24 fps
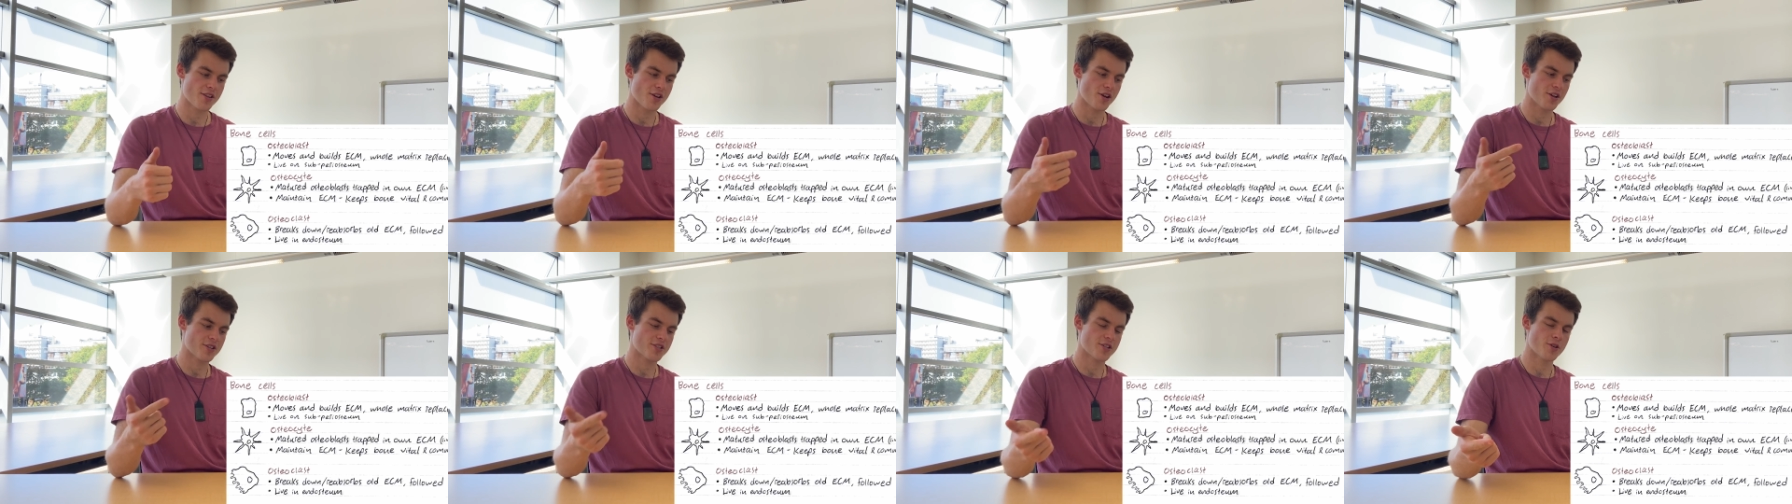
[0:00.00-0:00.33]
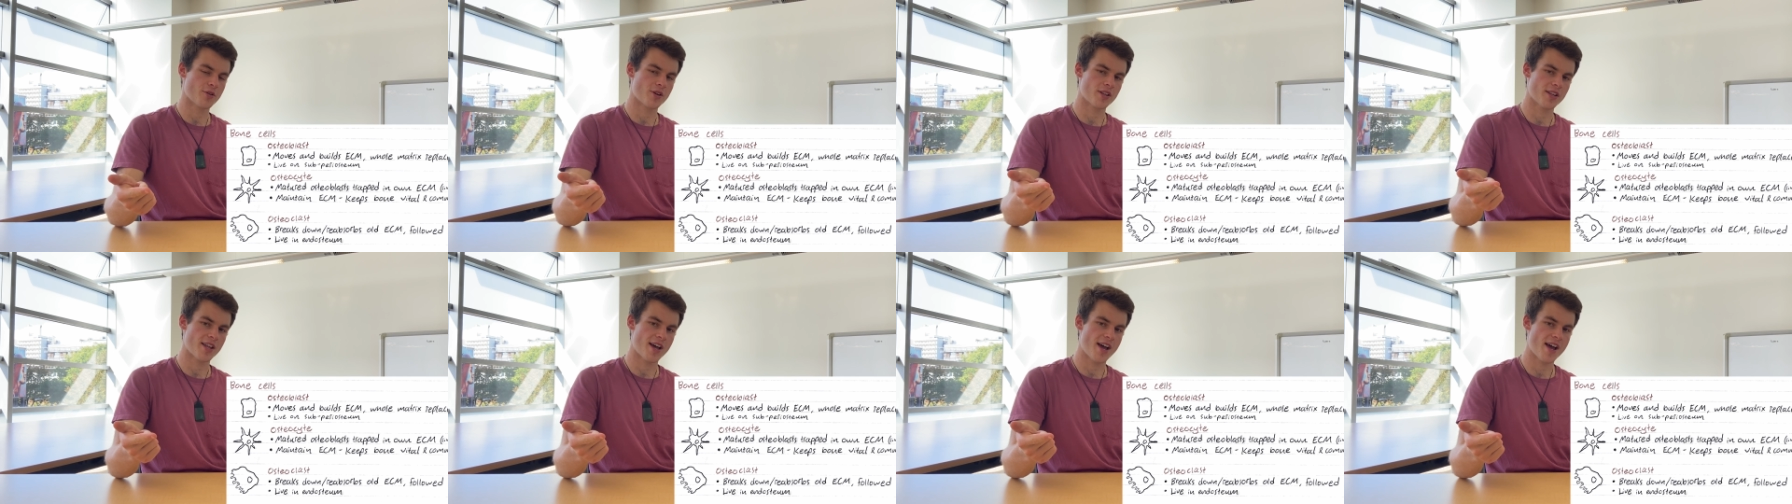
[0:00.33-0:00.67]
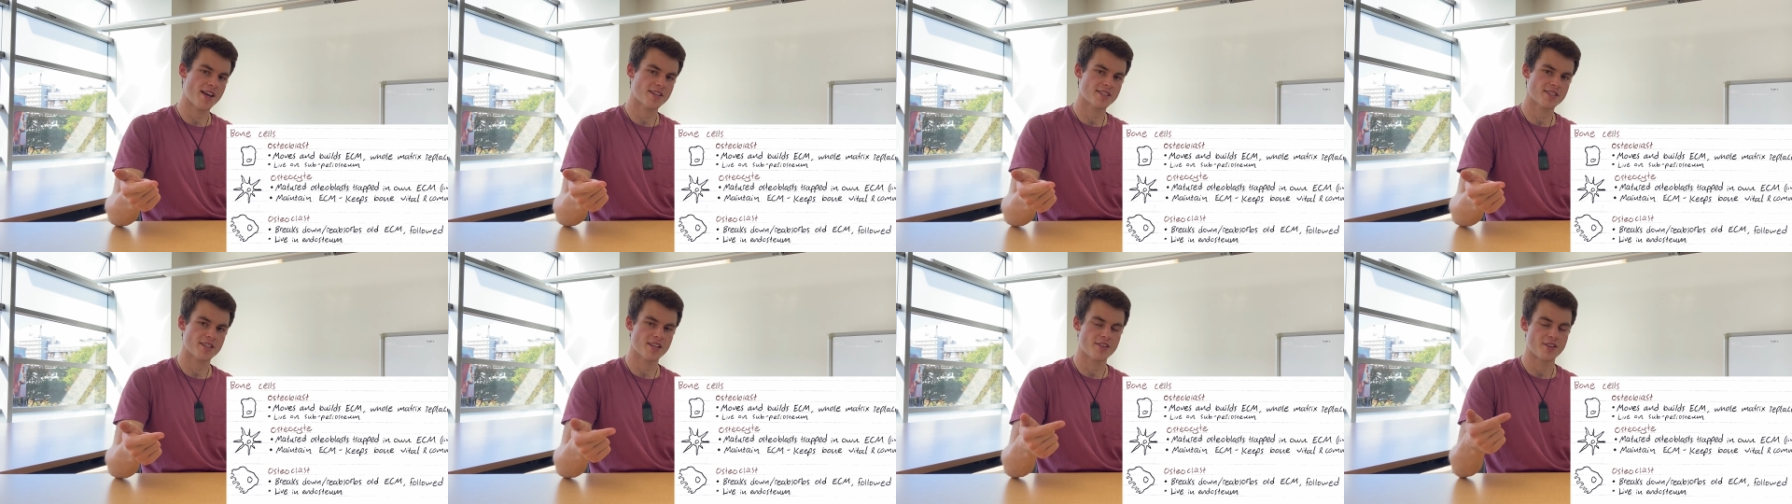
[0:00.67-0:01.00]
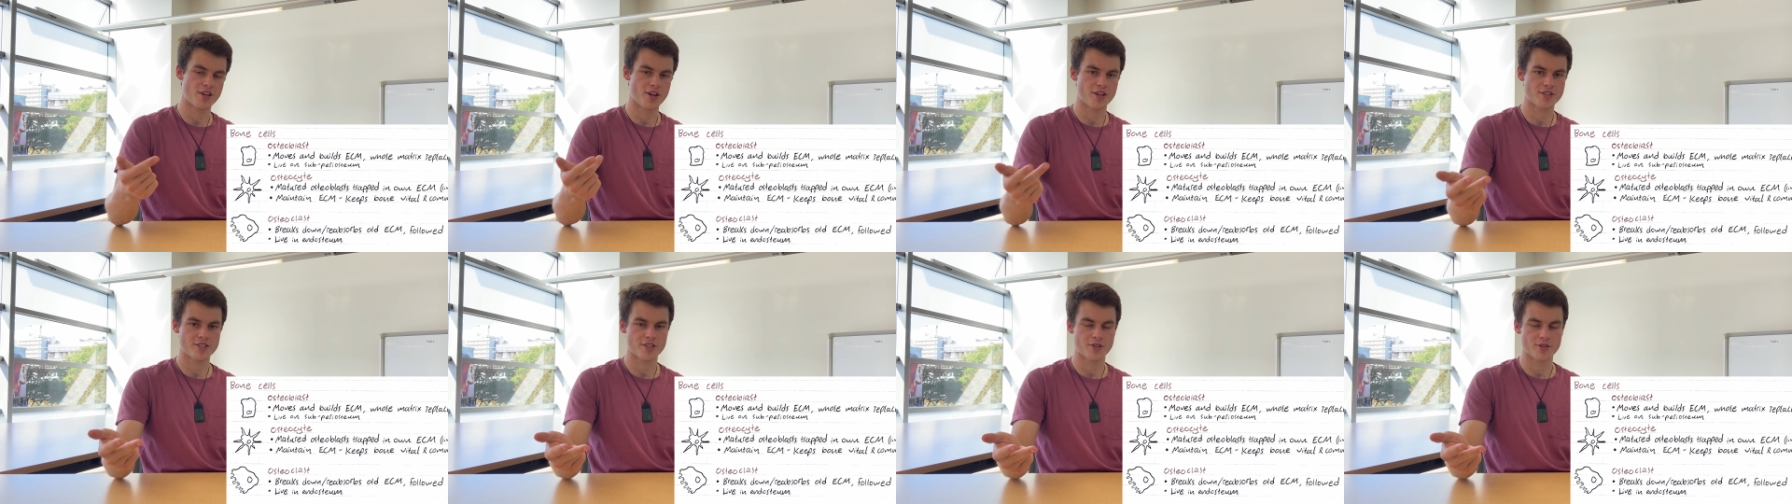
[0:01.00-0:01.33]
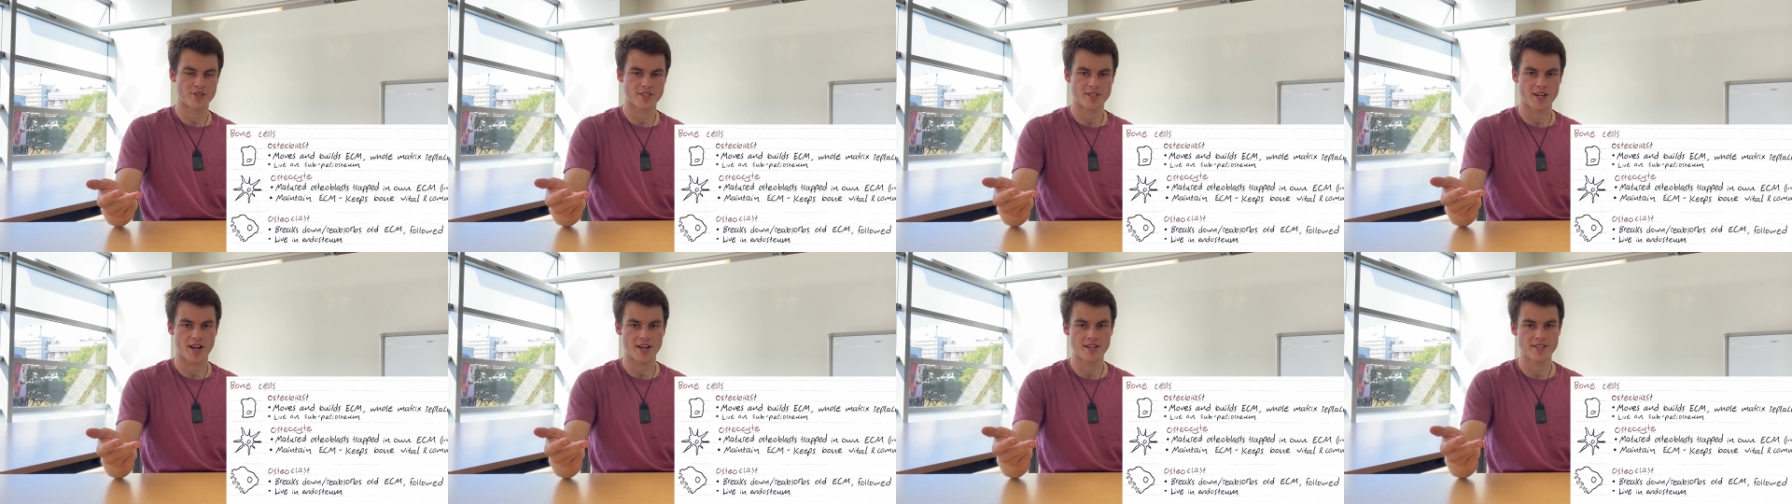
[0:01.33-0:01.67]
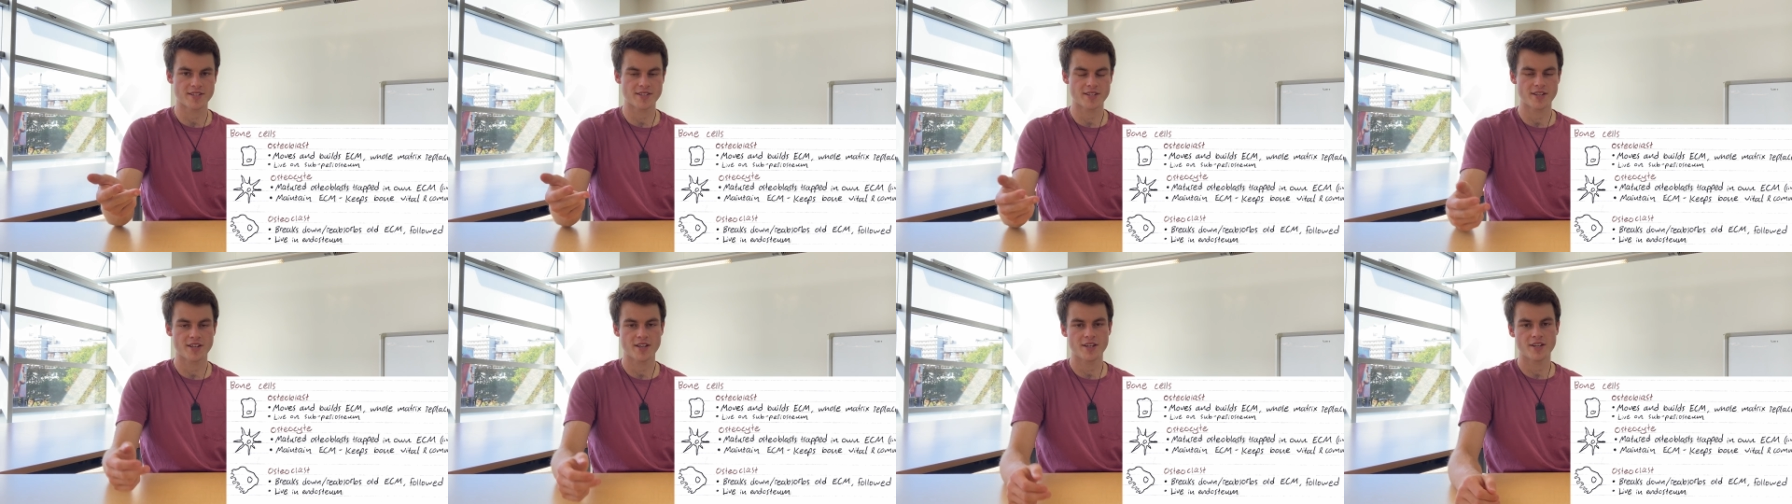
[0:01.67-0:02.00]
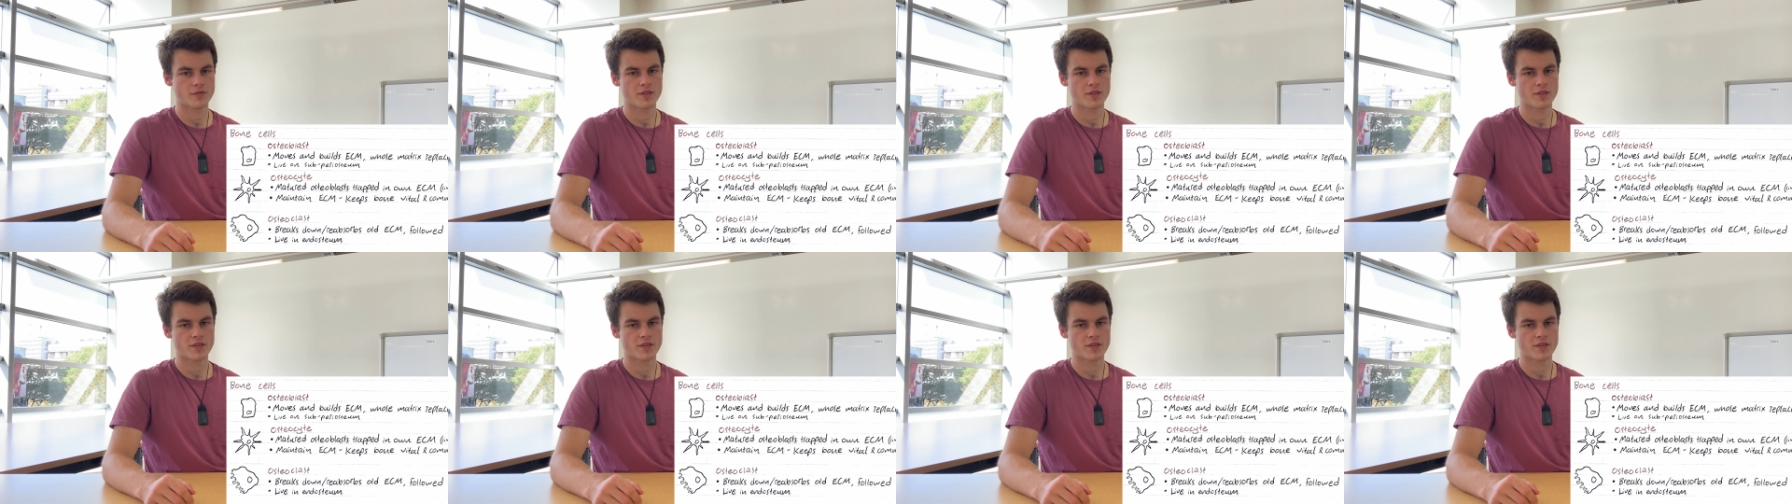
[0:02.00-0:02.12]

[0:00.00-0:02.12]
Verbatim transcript: the osteoclasts, and the osteocytes.